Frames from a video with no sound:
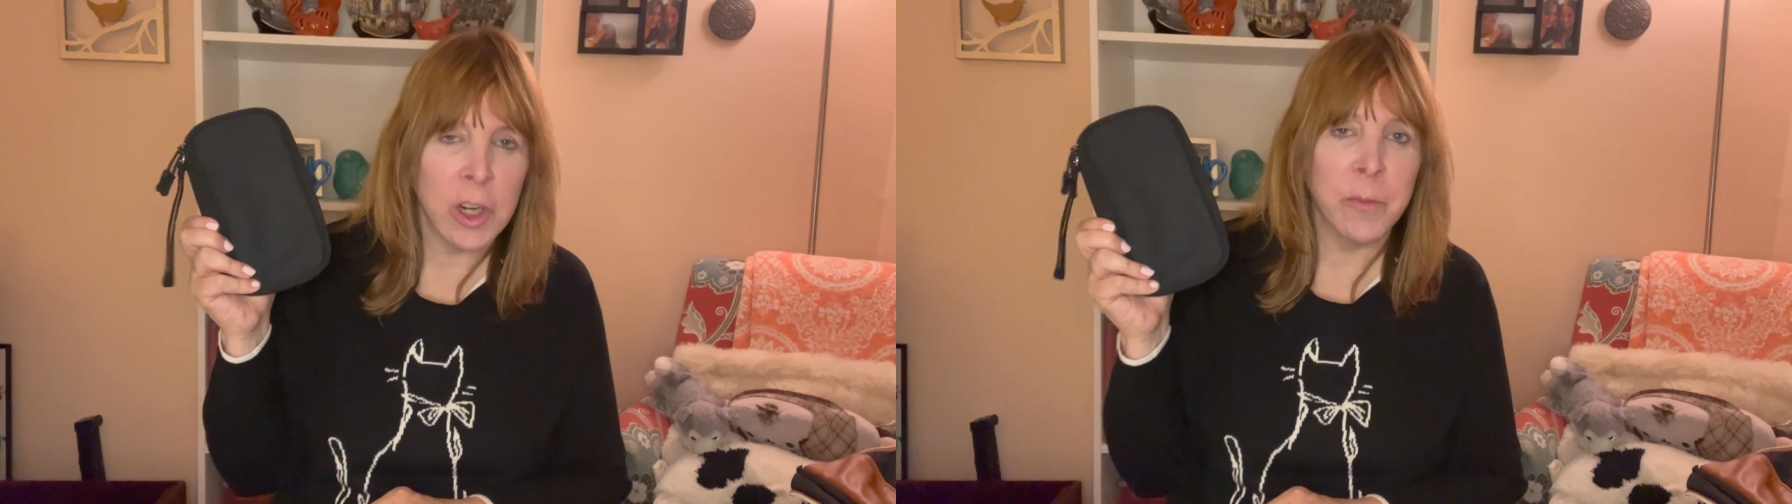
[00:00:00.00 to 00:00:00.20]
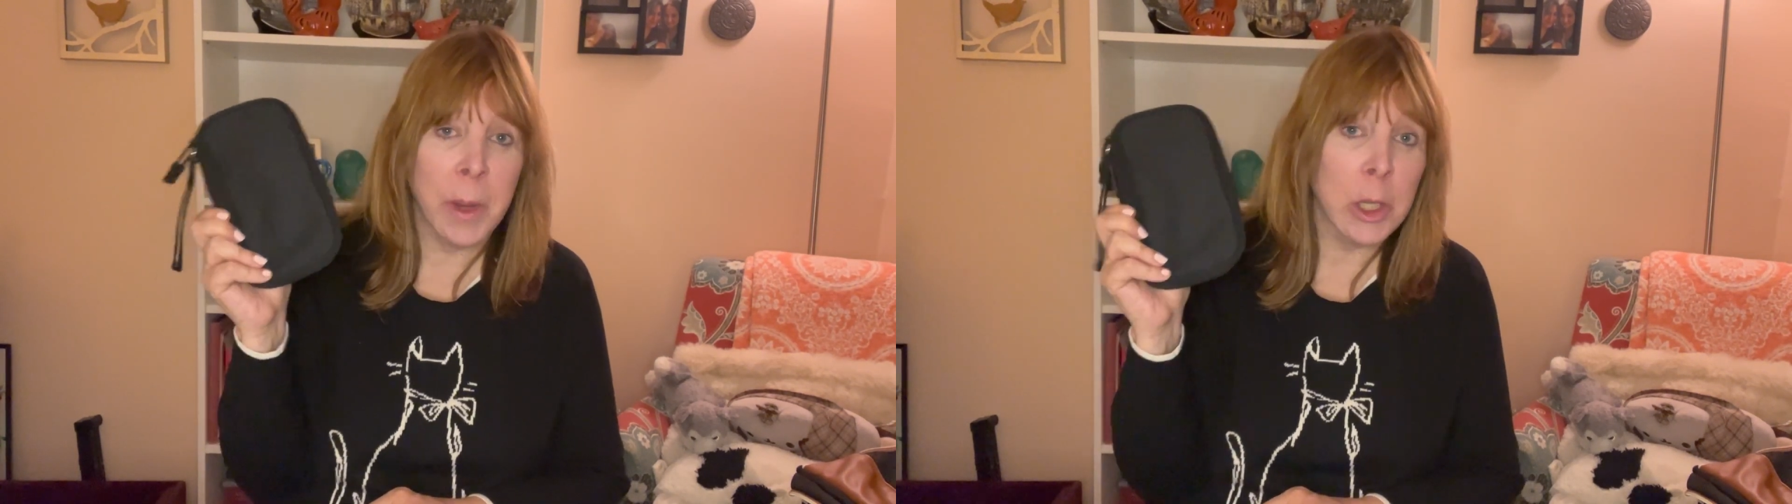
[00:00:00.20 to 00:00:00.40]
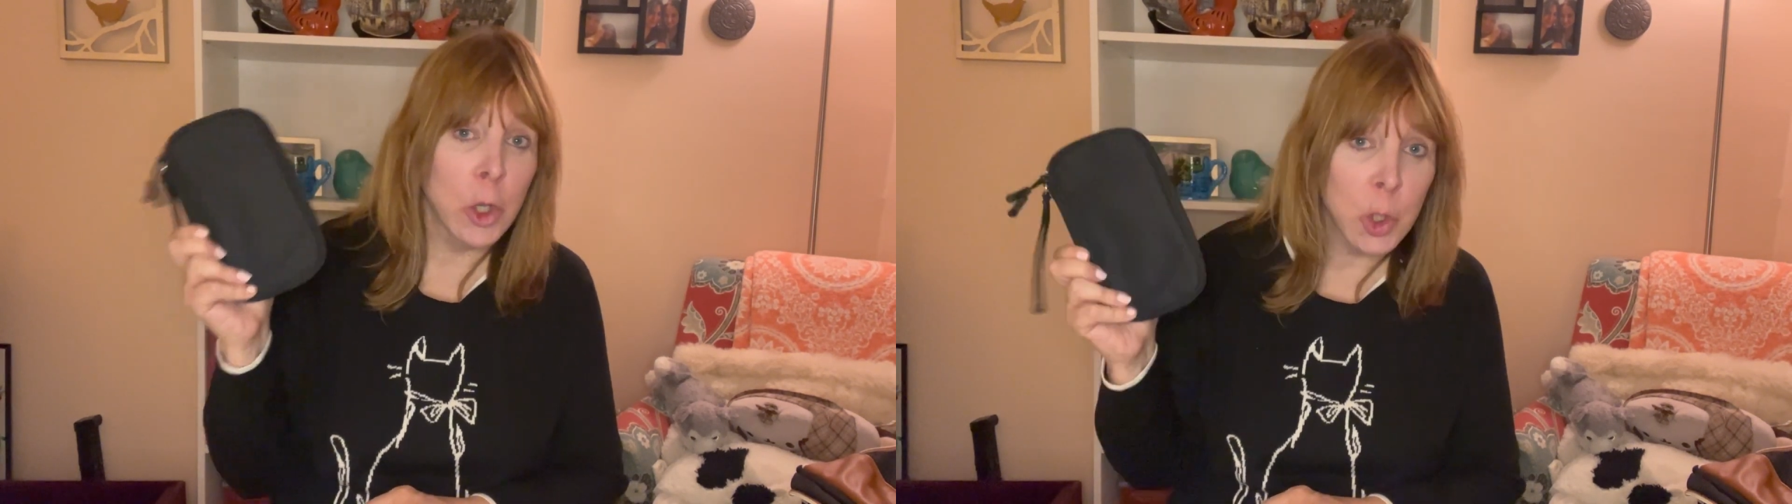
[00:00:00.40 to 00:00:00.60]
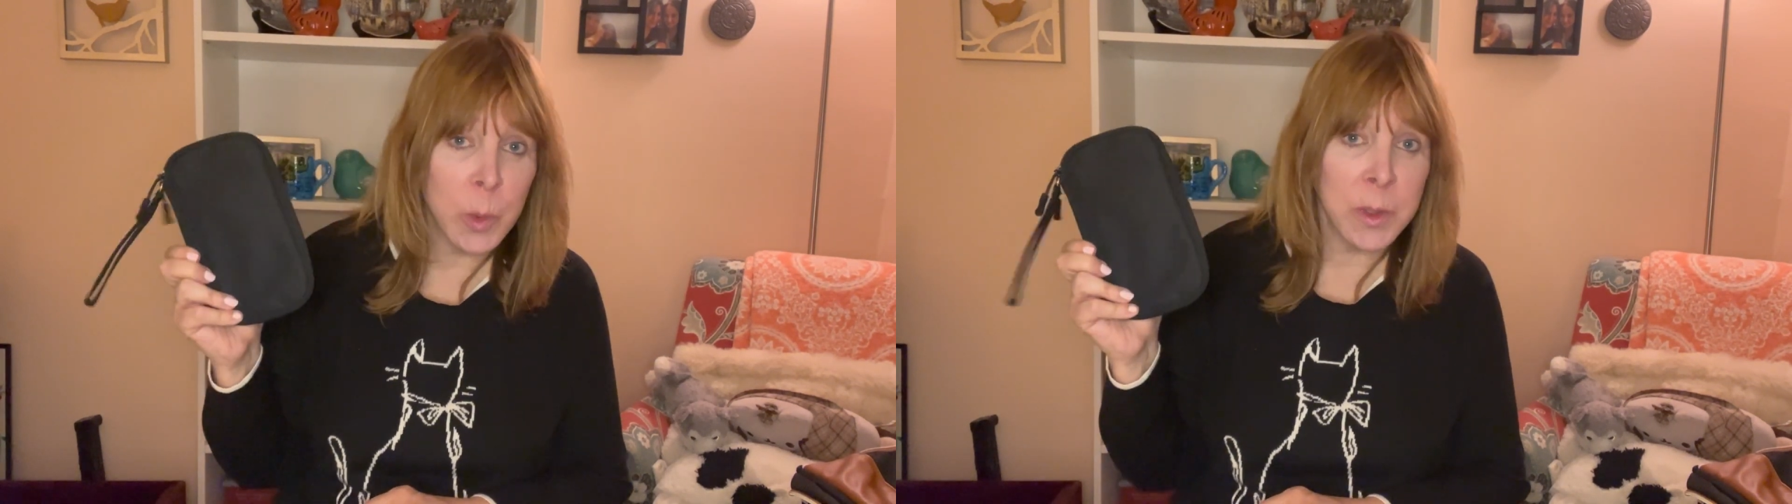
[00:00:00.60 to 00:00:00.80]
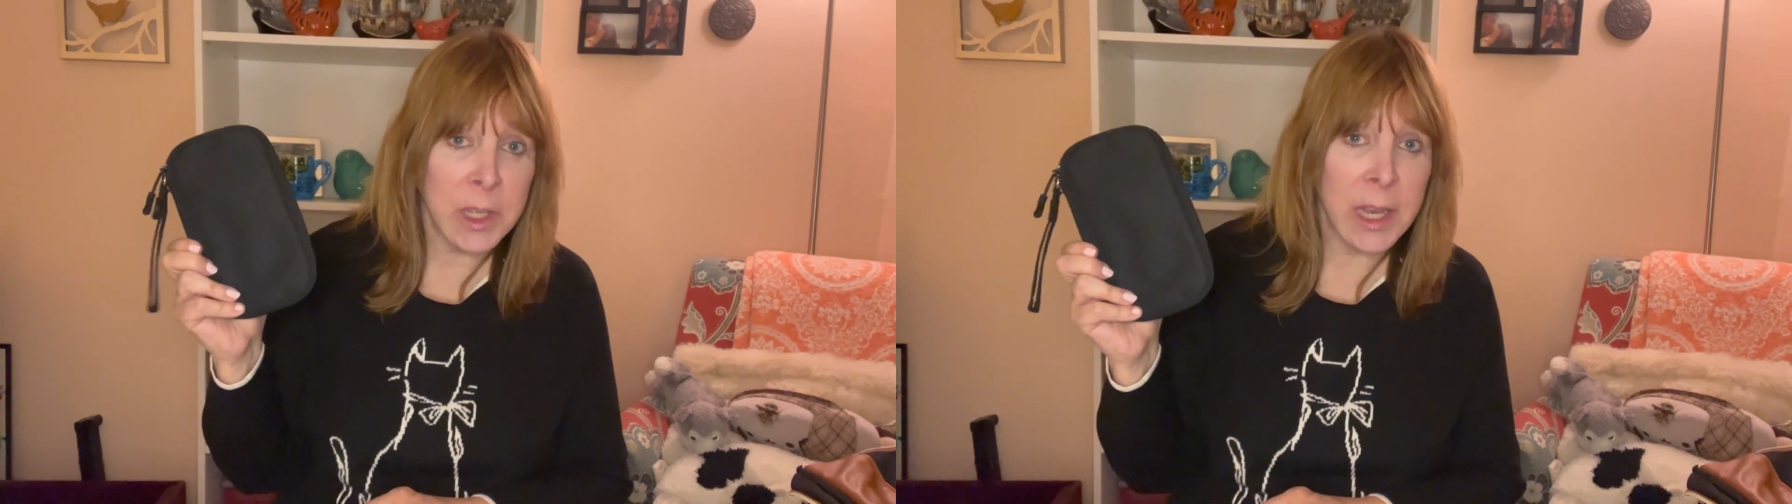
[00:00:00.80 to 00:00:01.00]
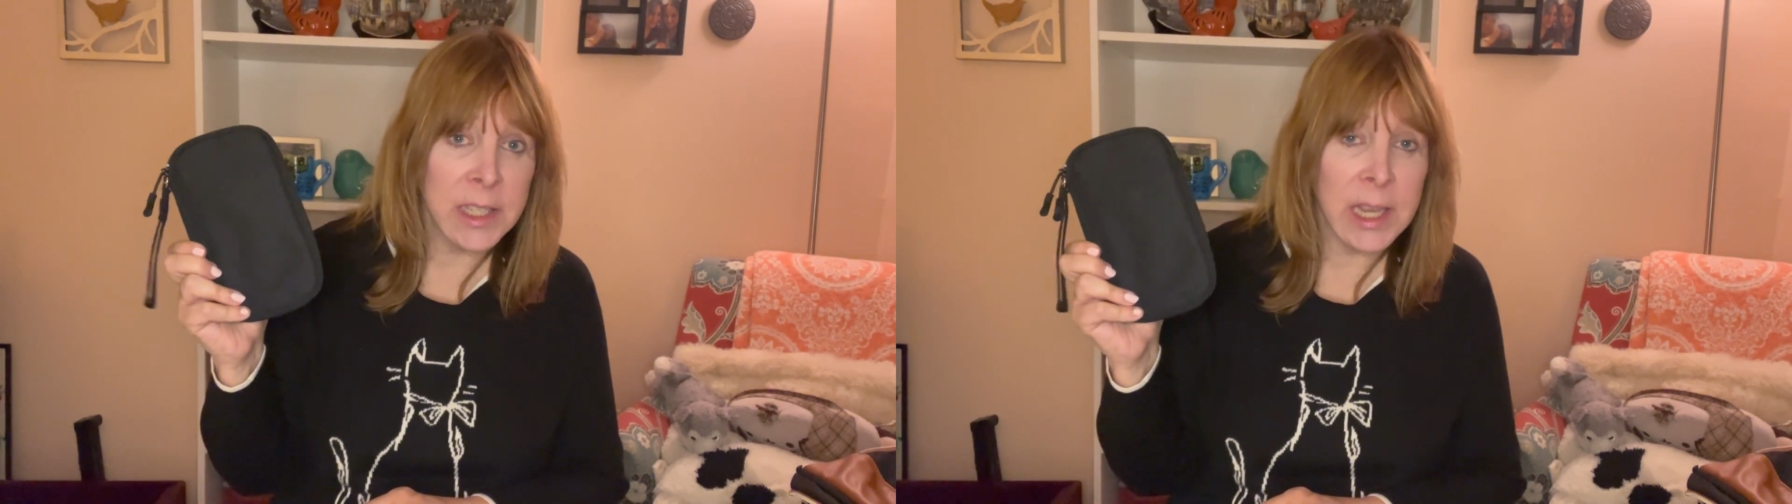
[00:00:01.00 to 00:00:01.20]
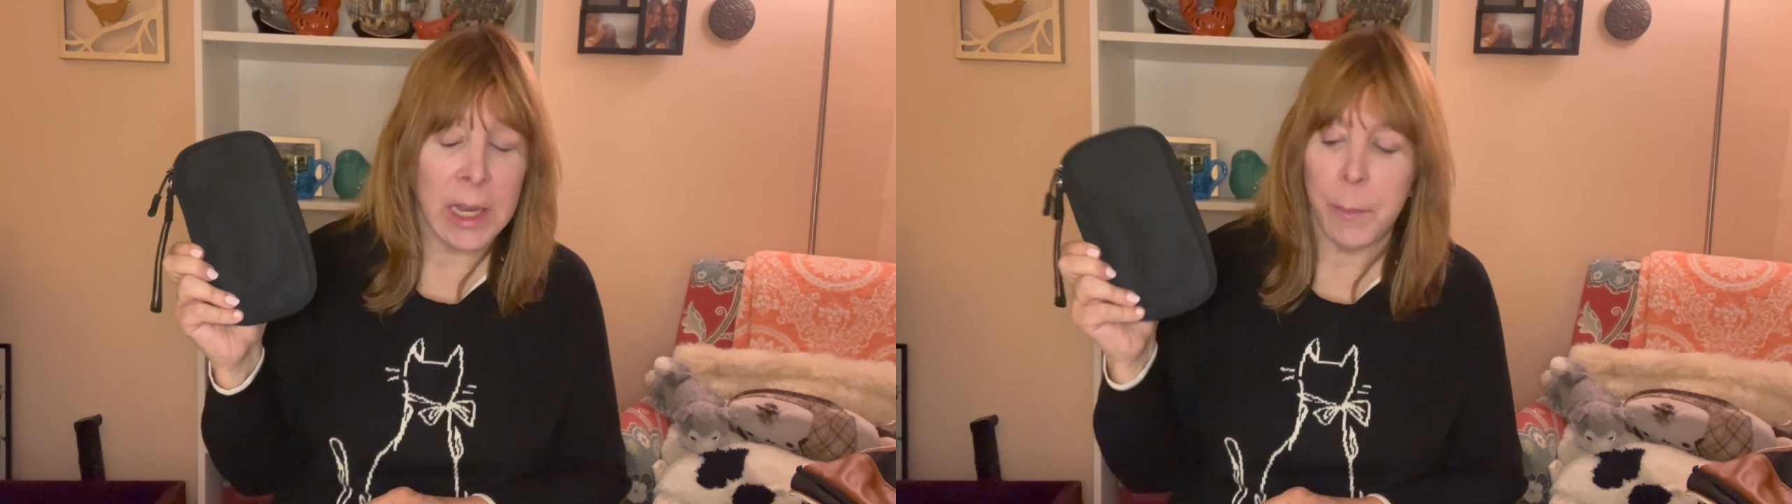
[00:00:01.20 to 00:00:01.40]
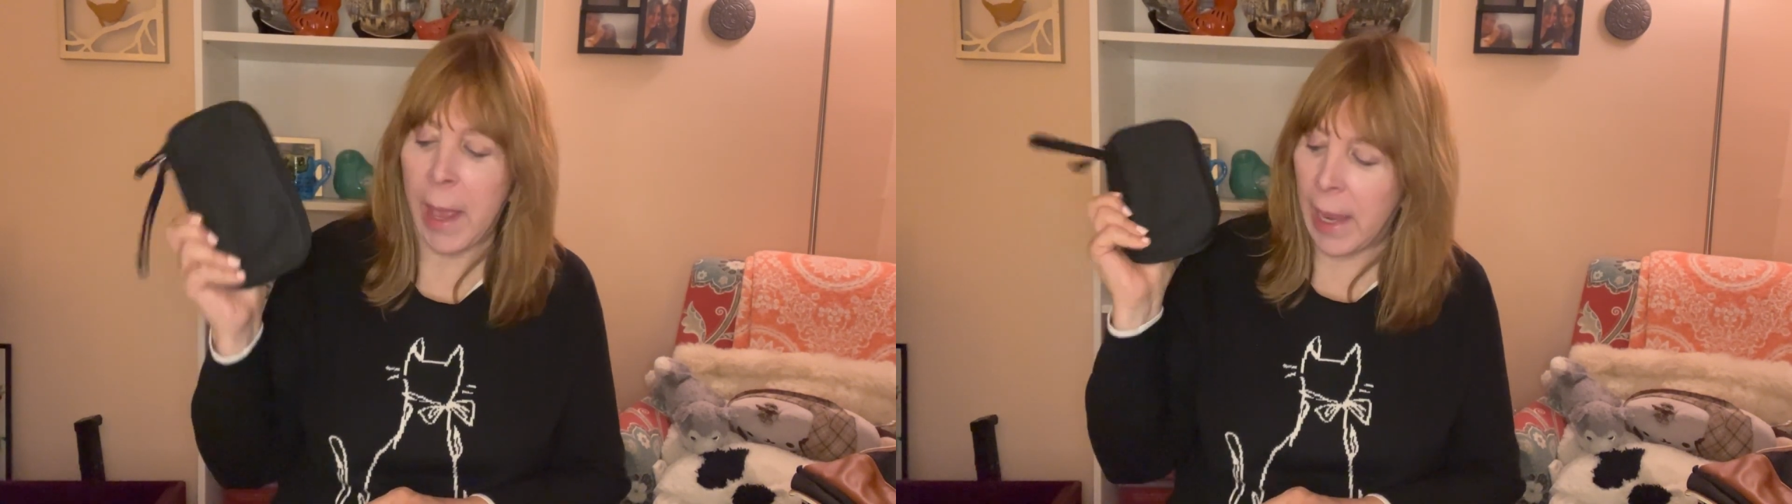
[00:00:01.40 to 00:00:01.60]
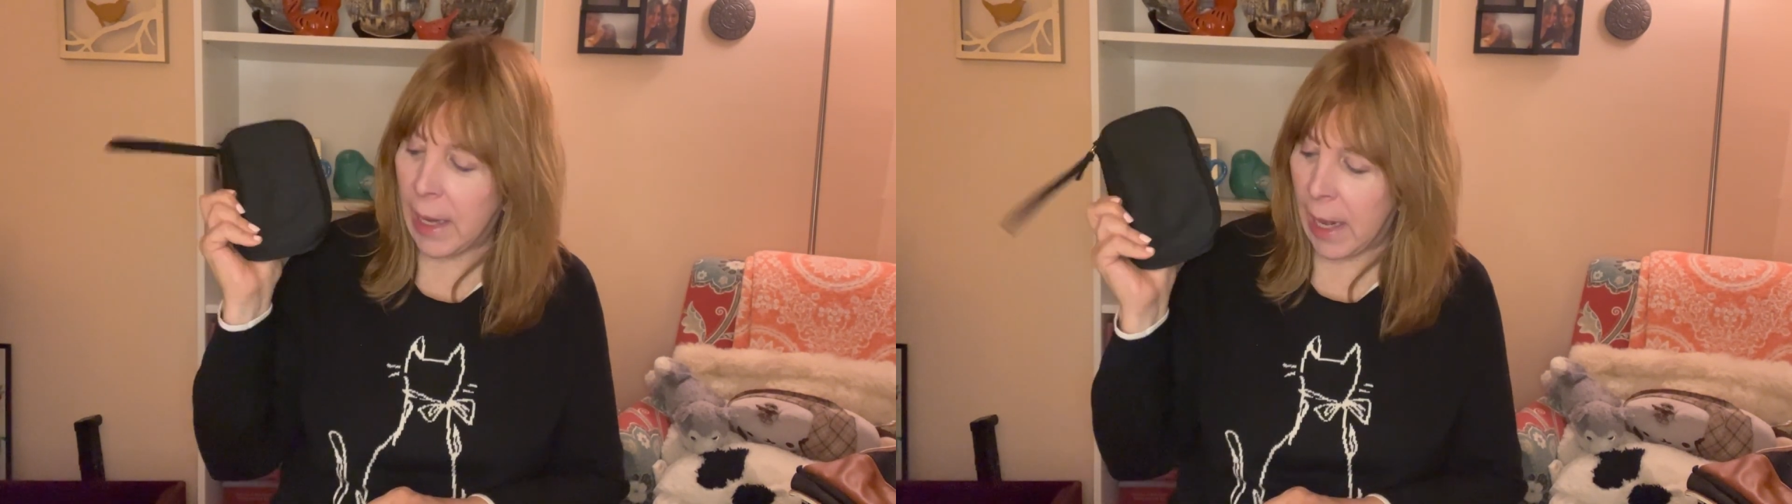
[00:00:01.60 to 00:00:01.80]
of my usual size tech bag,